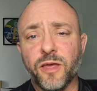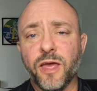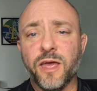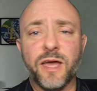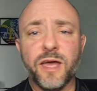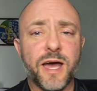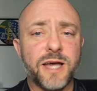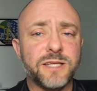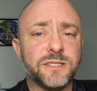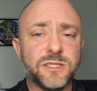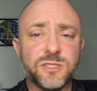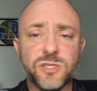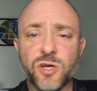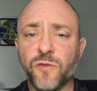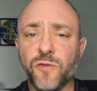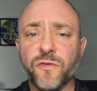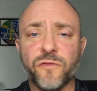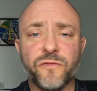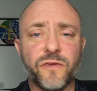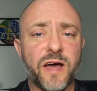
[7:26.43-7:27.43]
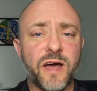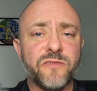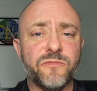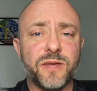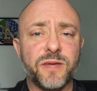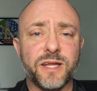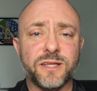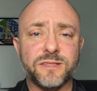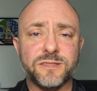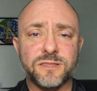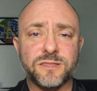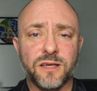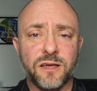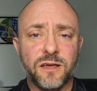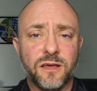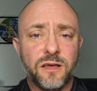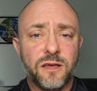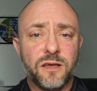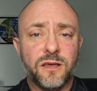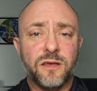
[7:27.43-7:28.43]
guys, let's go for 5 minutes.
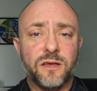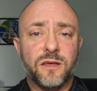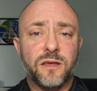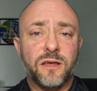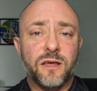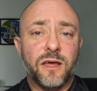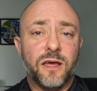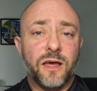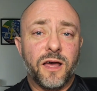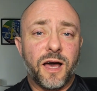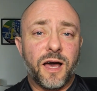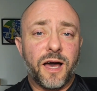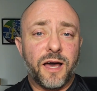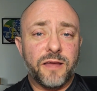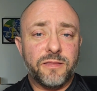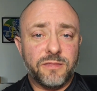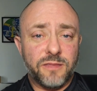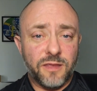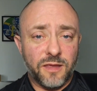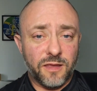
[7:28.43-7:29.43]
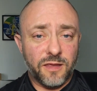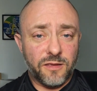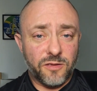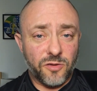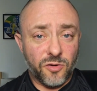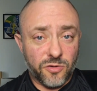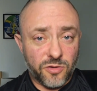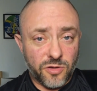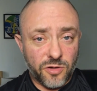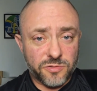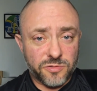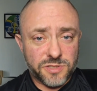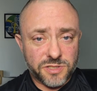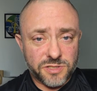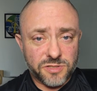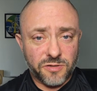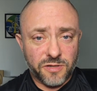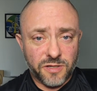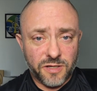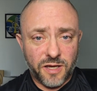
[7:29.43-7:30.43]
I think your coach
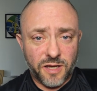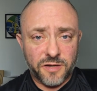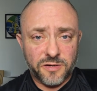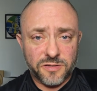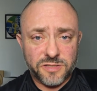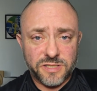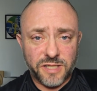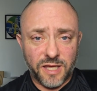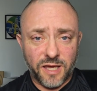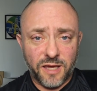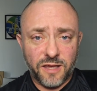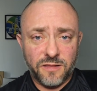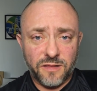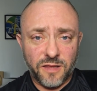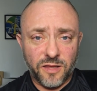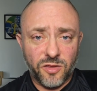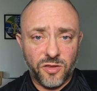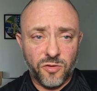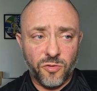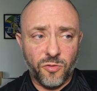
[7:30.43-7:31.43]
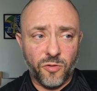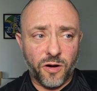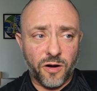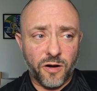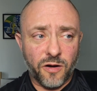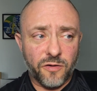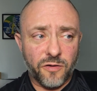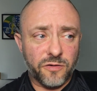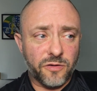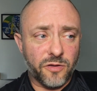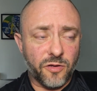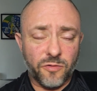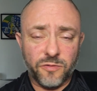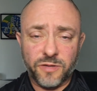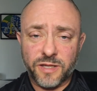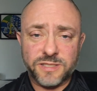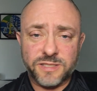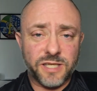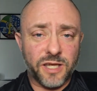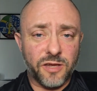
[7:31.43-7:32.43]
is going to understand that you are,
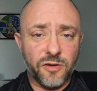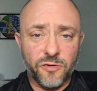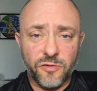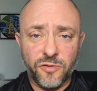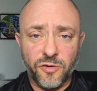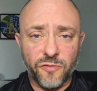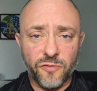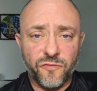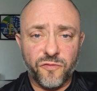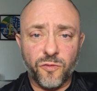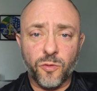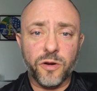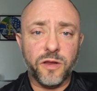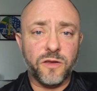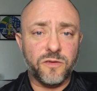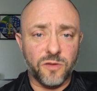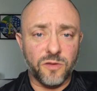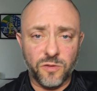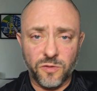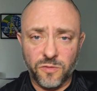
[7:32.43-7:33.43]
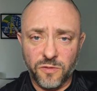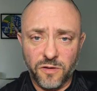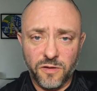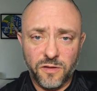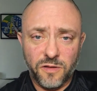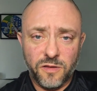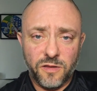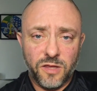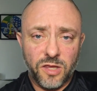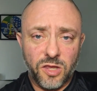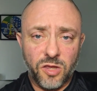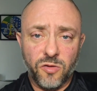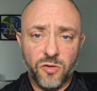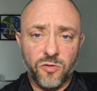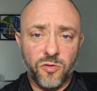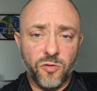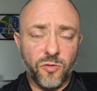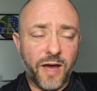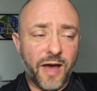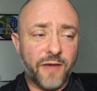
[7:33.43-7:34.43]
let's say you're 42,
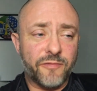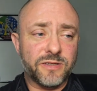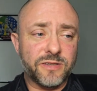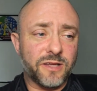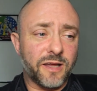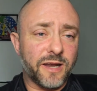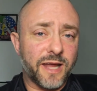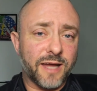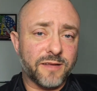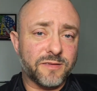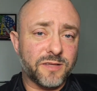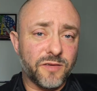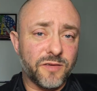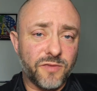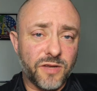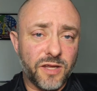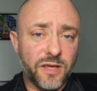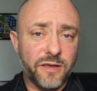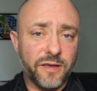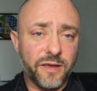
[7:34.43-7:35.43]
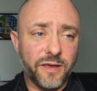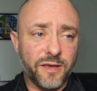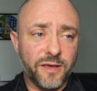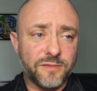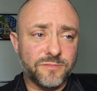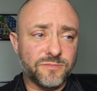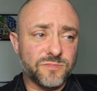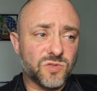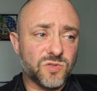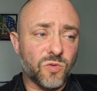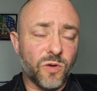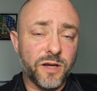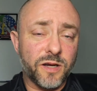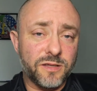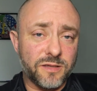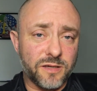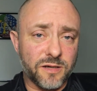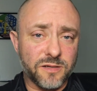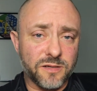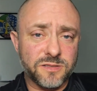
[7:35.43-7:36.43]
you haven't done activity in
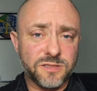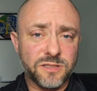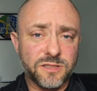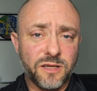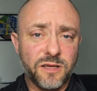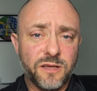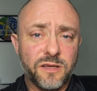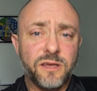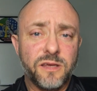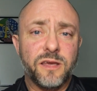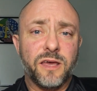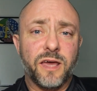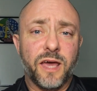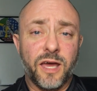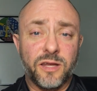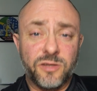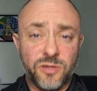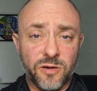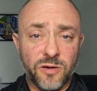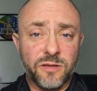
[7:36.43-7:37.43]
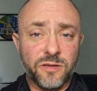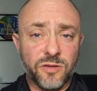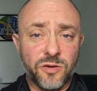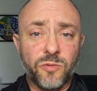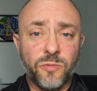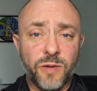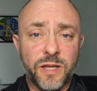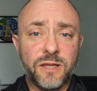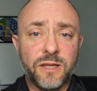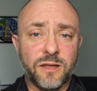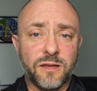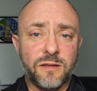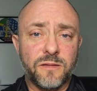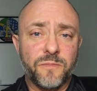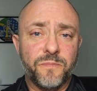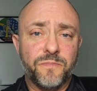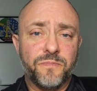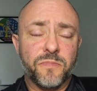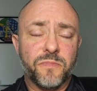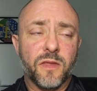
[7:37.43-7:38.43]
20 years, and you're a little winded.
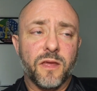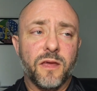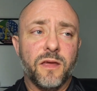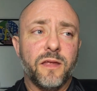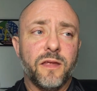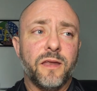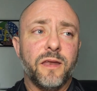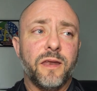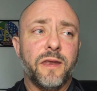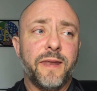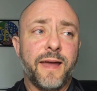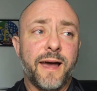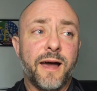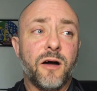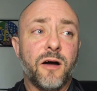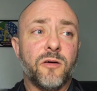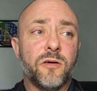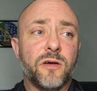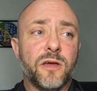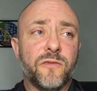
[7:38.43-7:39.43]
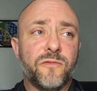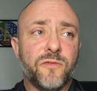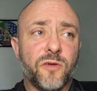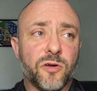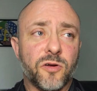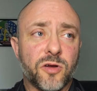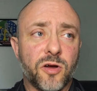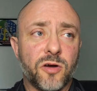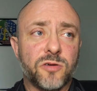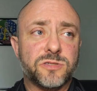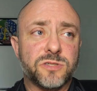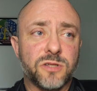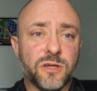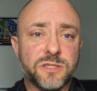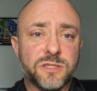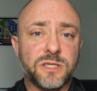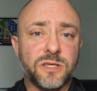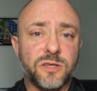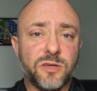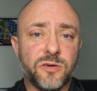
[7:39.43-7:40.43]
Now, if your coach
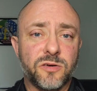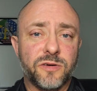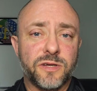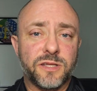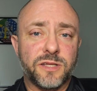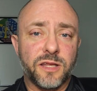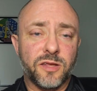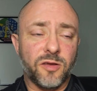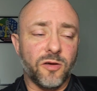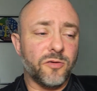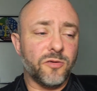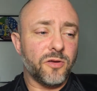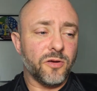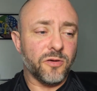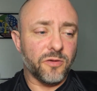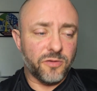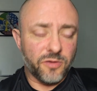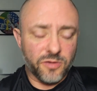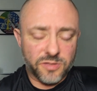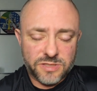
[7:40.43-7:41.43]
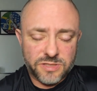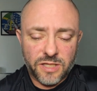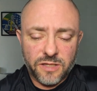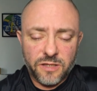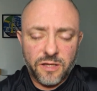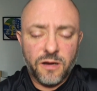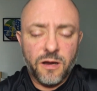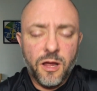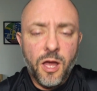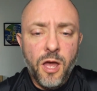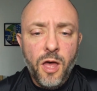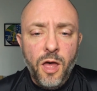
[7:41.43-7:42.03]
looks at you and you're sitting there,